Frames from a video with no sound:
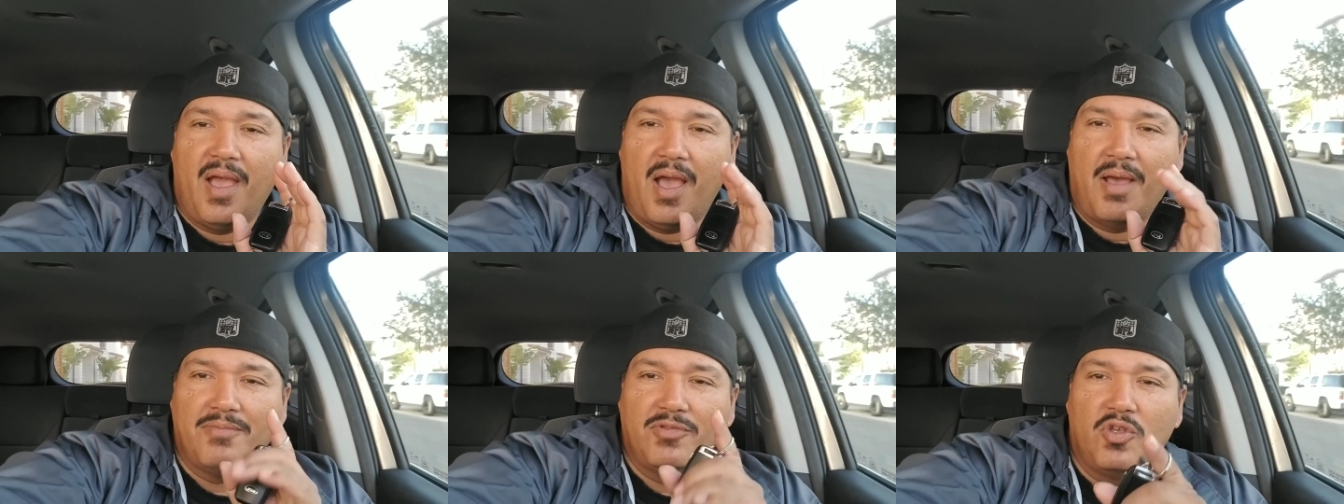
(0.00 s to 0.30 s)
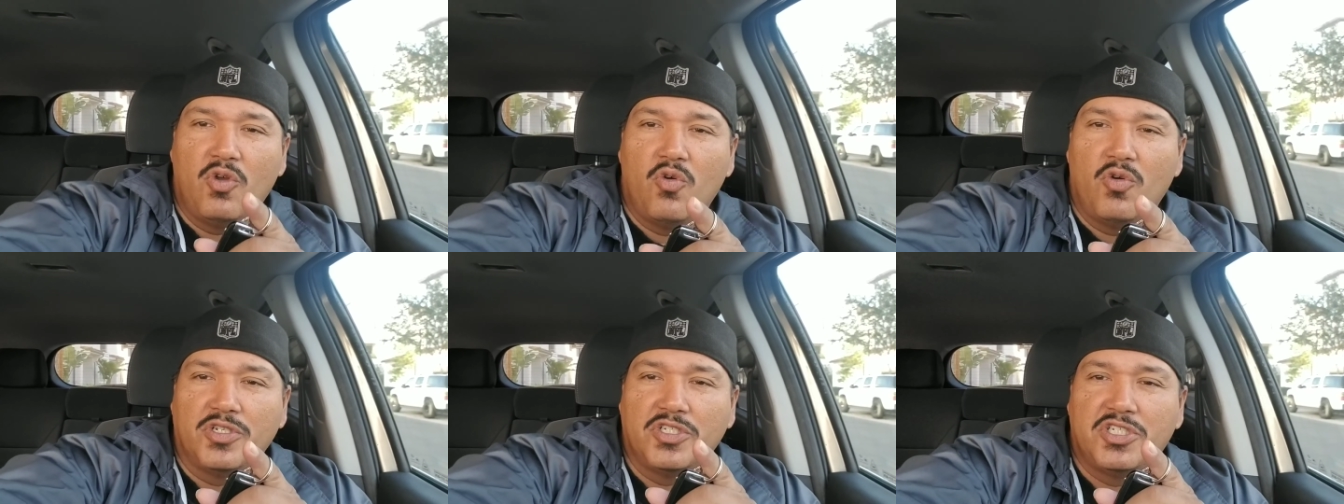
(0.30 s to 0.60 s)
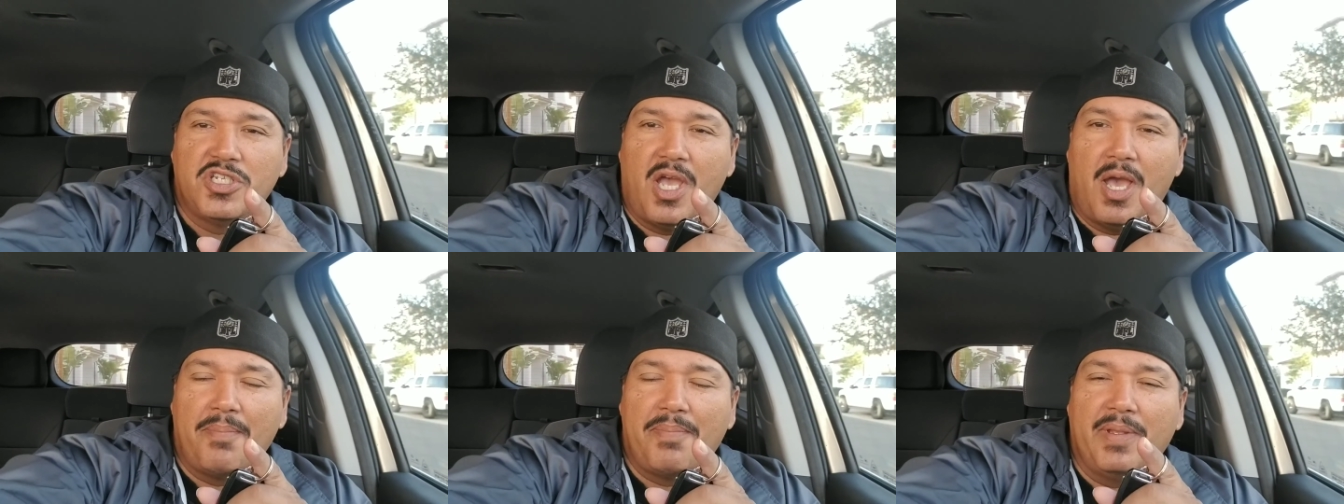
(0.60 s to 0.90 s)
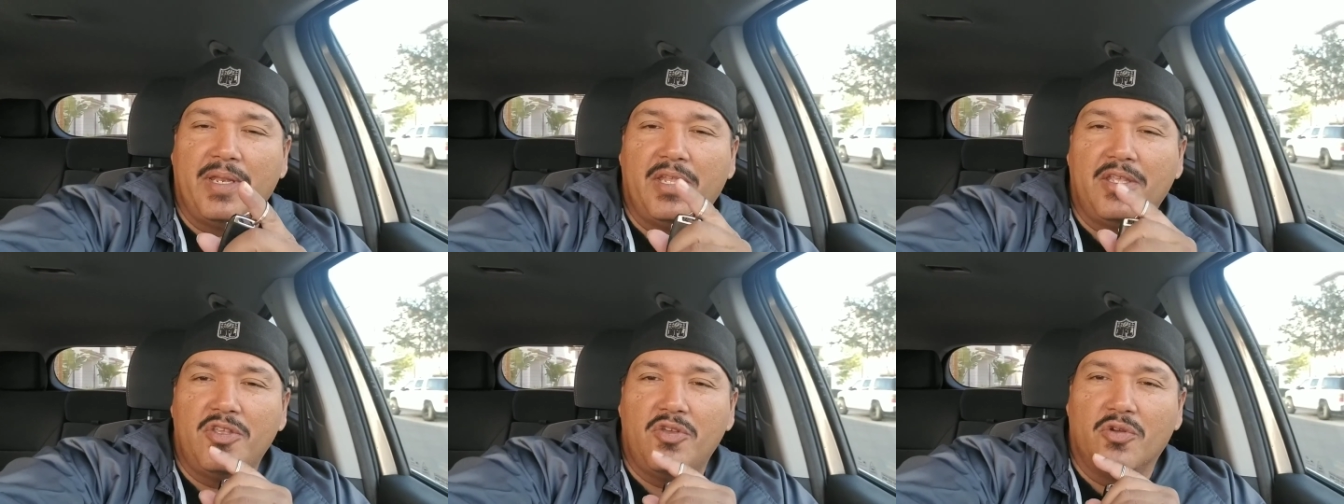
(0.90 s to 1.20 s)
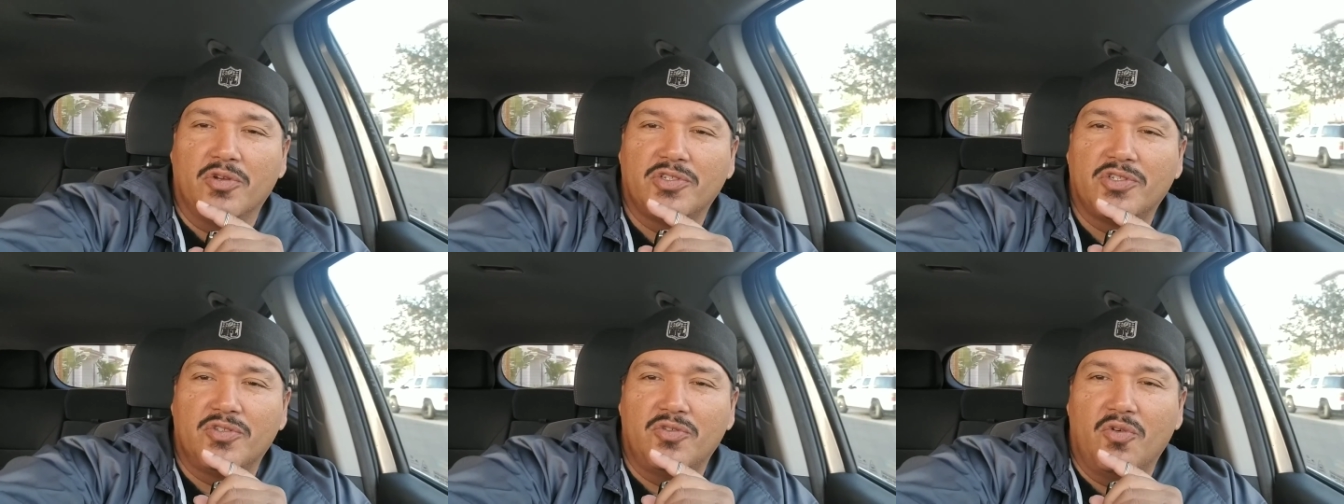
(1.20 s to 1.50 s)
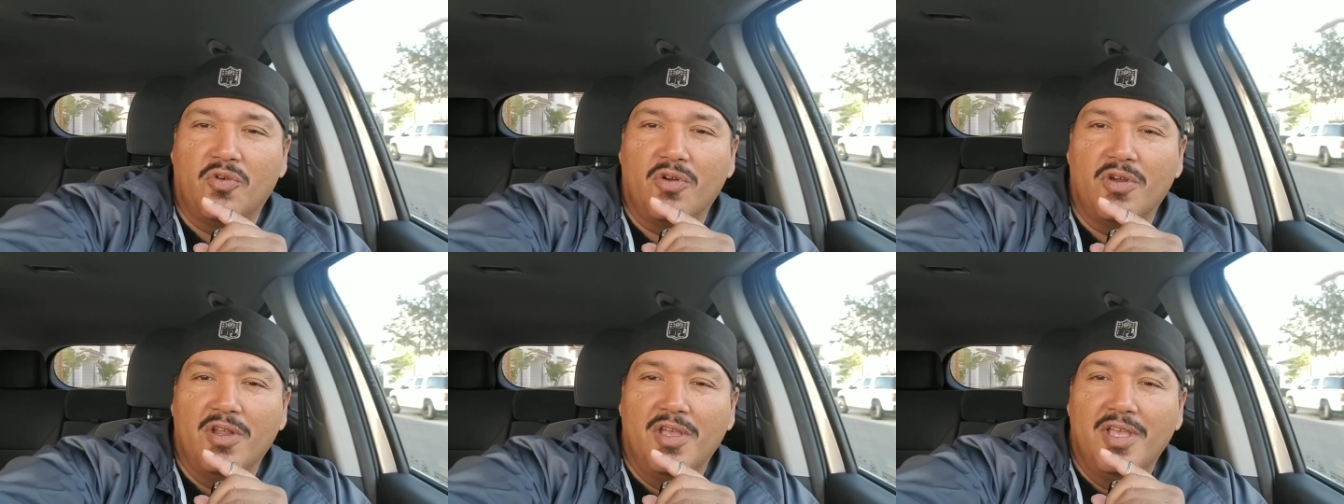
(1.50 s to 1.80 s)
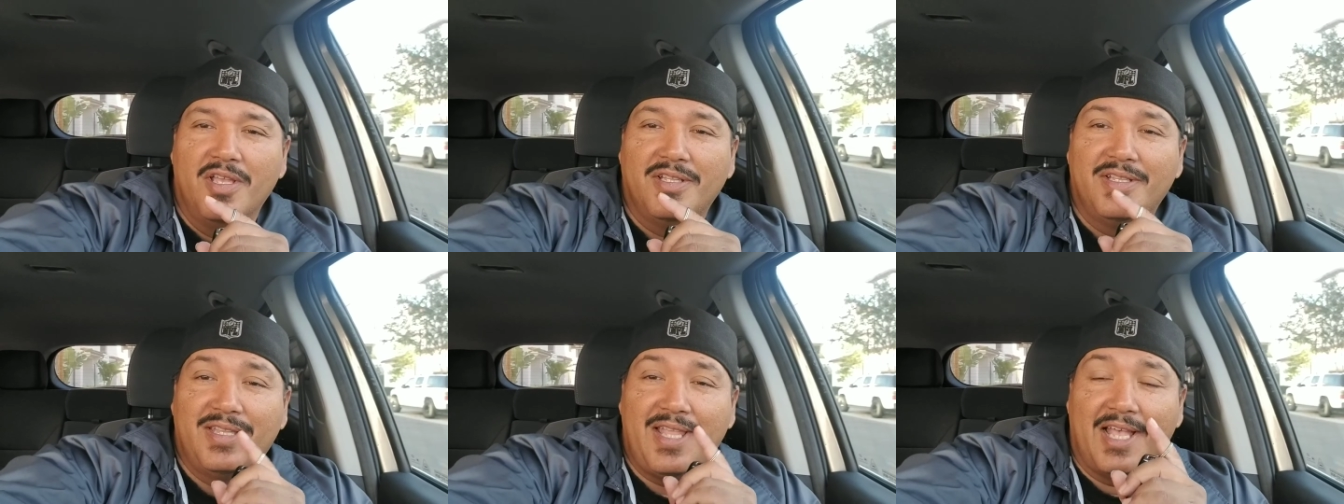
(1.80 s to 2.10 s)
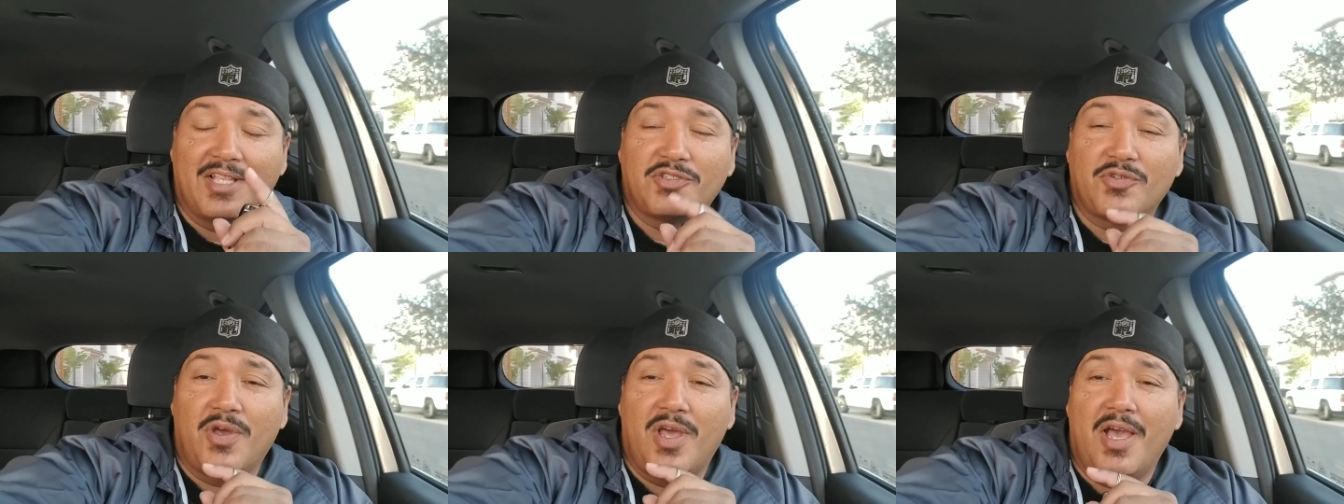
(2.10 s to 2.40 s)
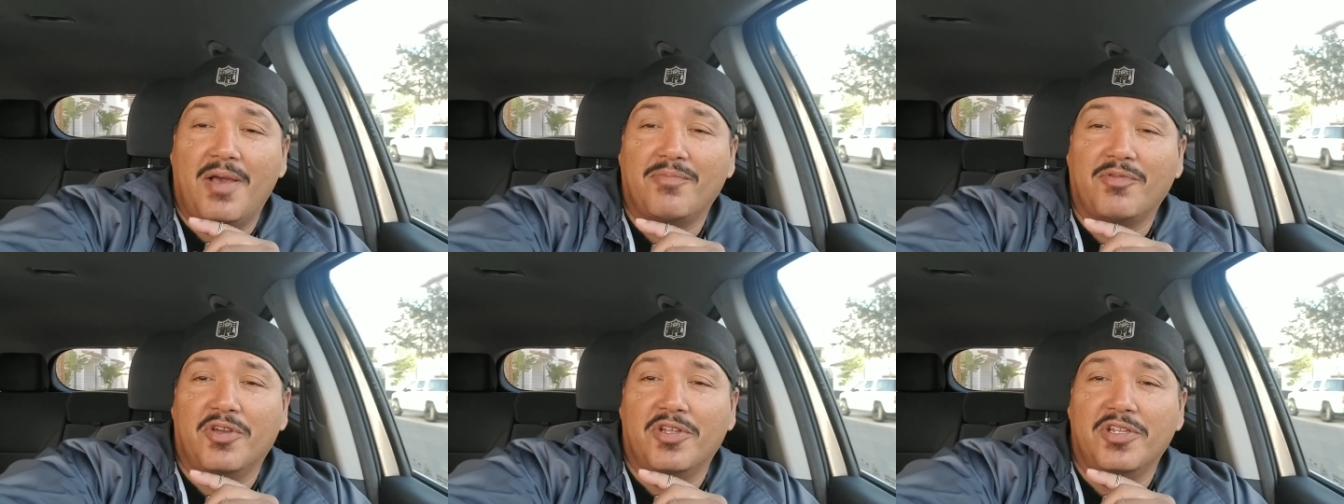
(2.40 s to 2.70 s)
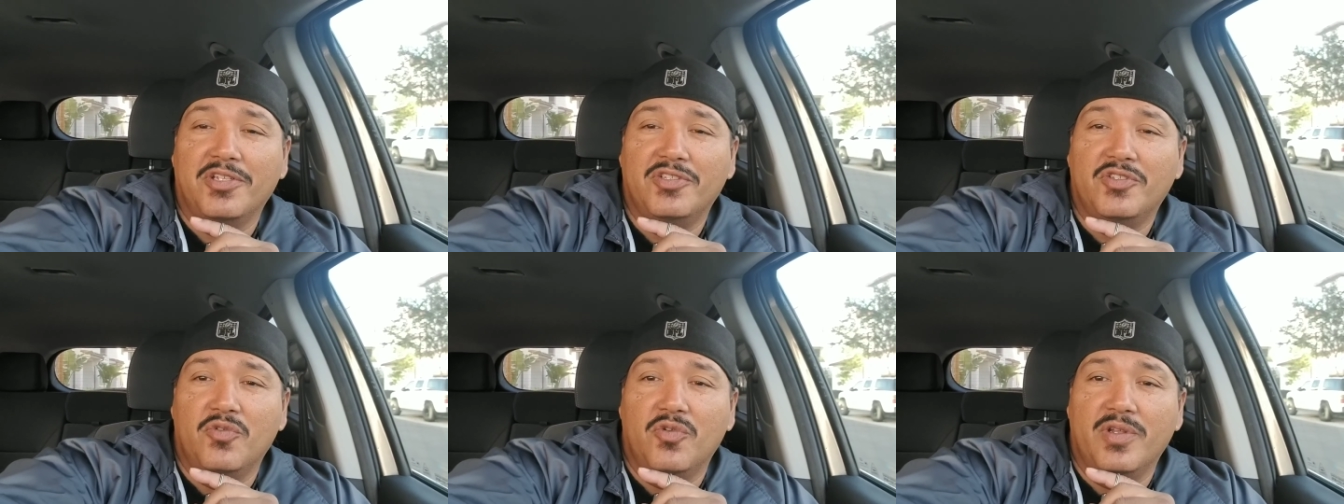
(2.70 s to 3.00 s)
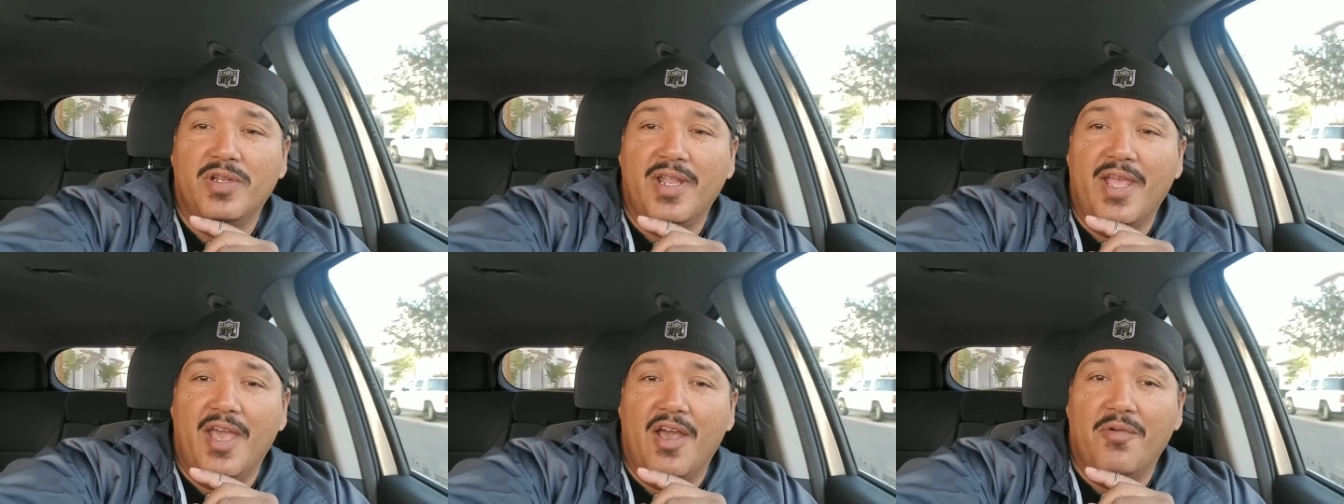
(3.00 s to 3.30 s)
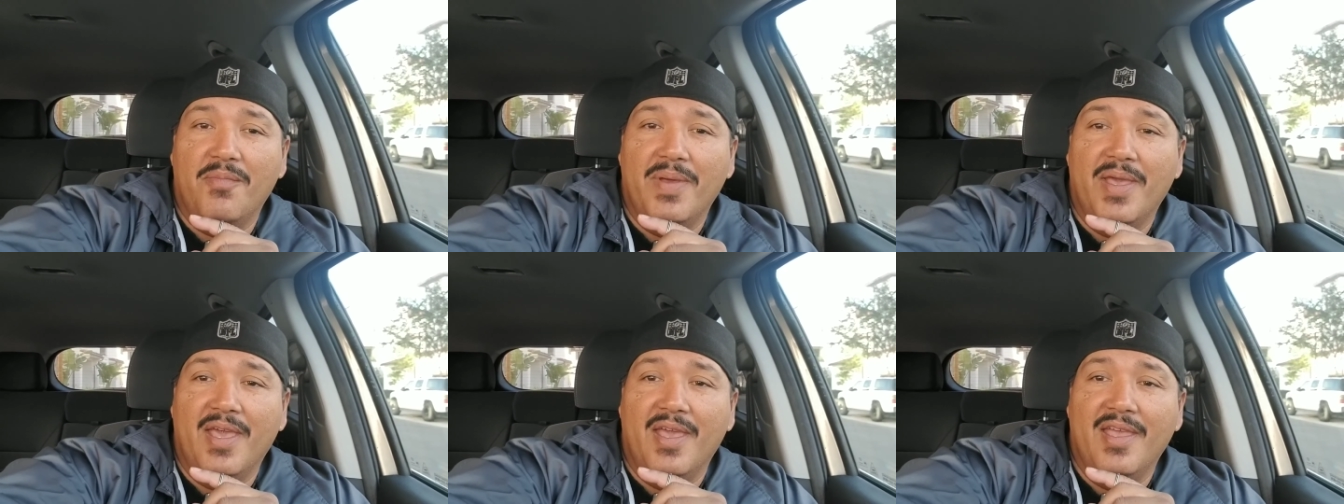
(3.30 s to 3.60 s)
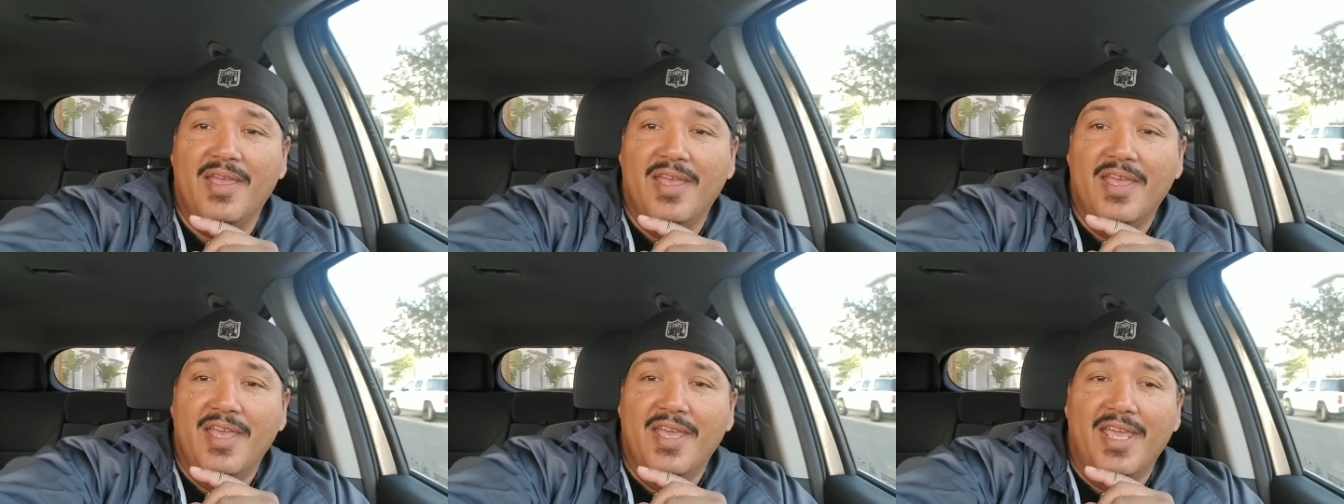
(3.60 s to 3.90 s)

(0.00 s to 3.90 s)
I'm going shopping in your store. That's how I'm going to do it now, man.